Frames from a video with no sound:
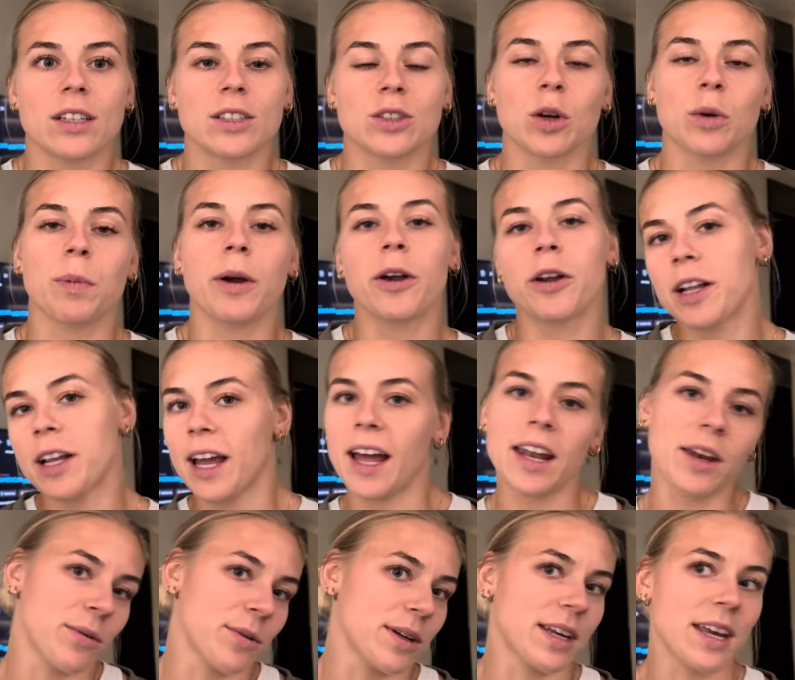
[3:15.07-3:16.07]
apparently
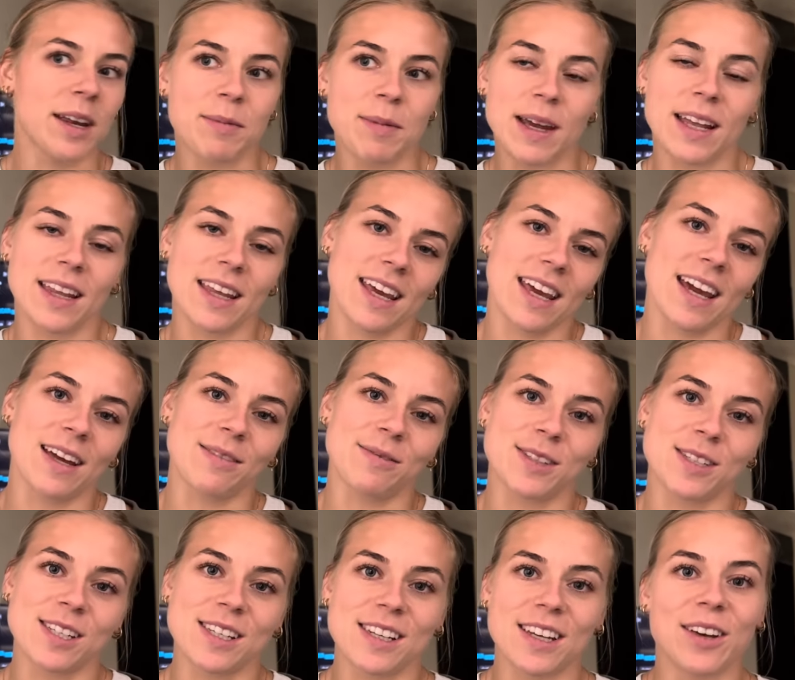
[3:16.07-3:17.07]
anyone can make the
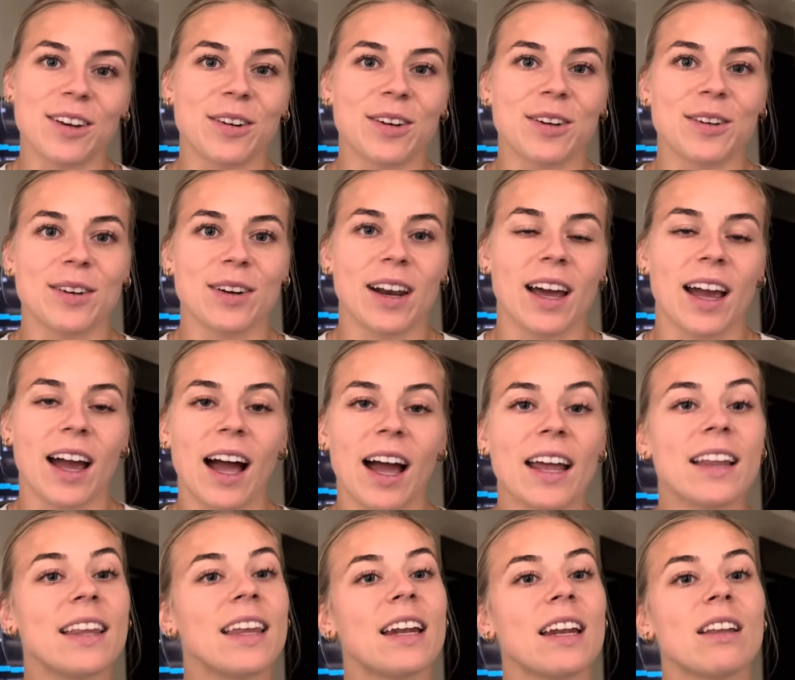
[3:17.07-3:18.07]
games, you know? I
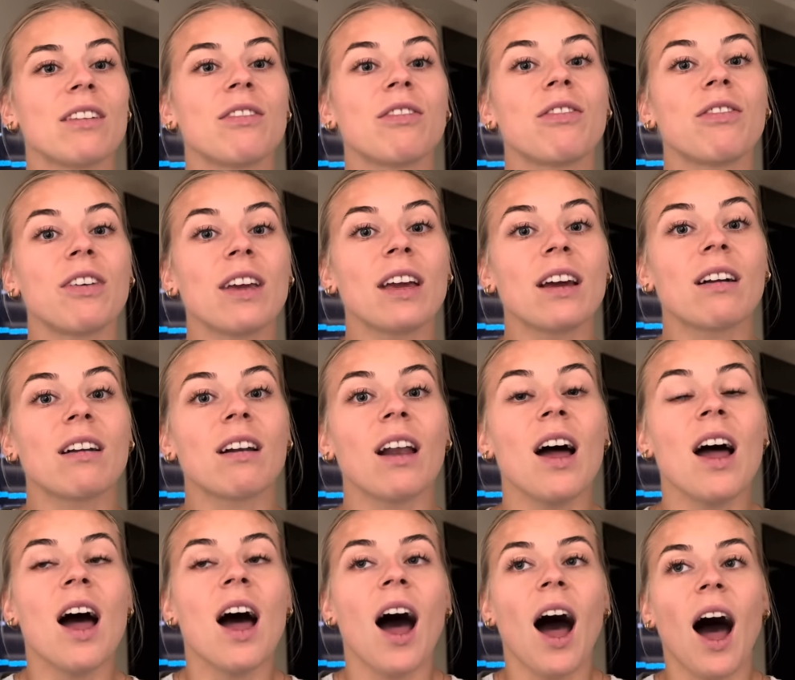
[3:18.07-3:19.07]
didn't feel
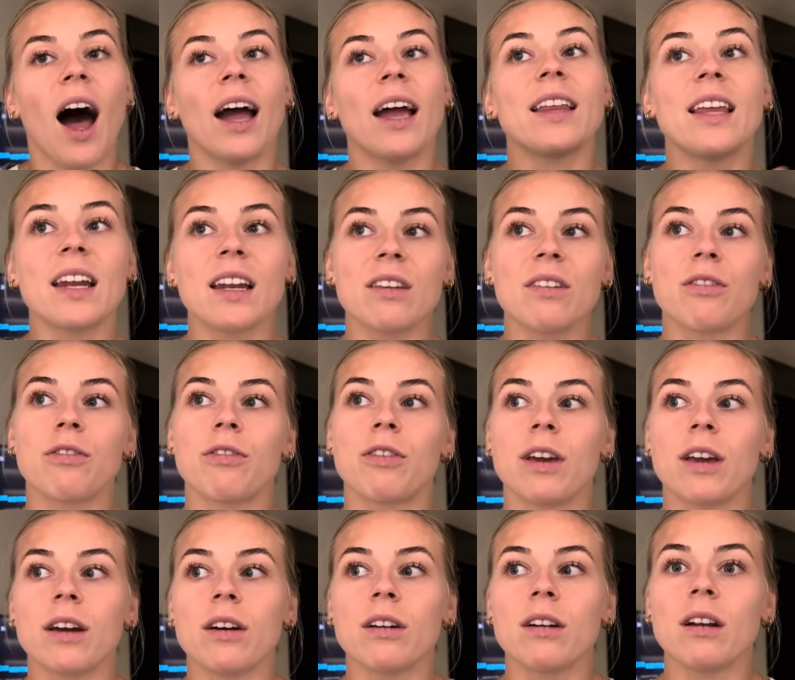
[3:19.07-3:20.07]
at
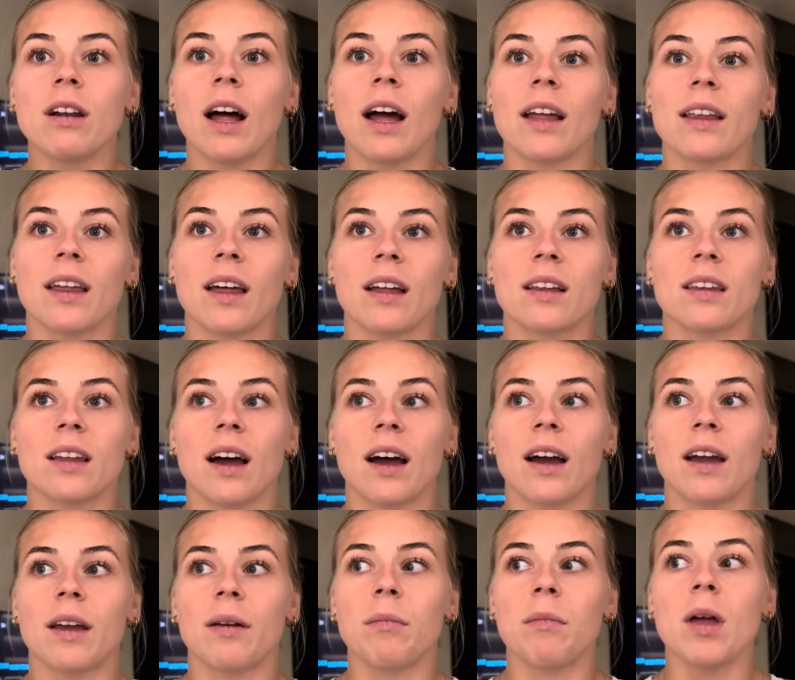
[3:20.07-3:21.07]
that
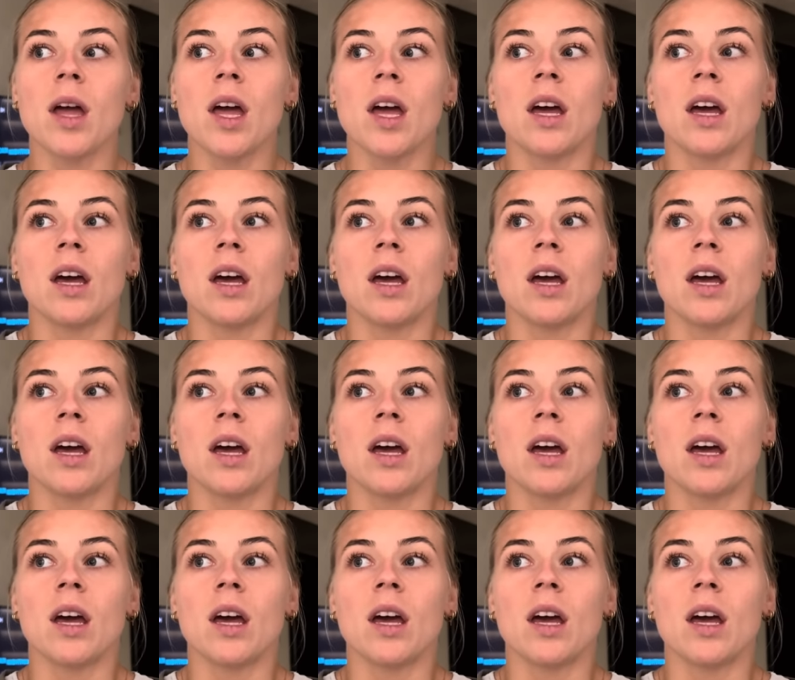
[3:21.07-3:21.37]
time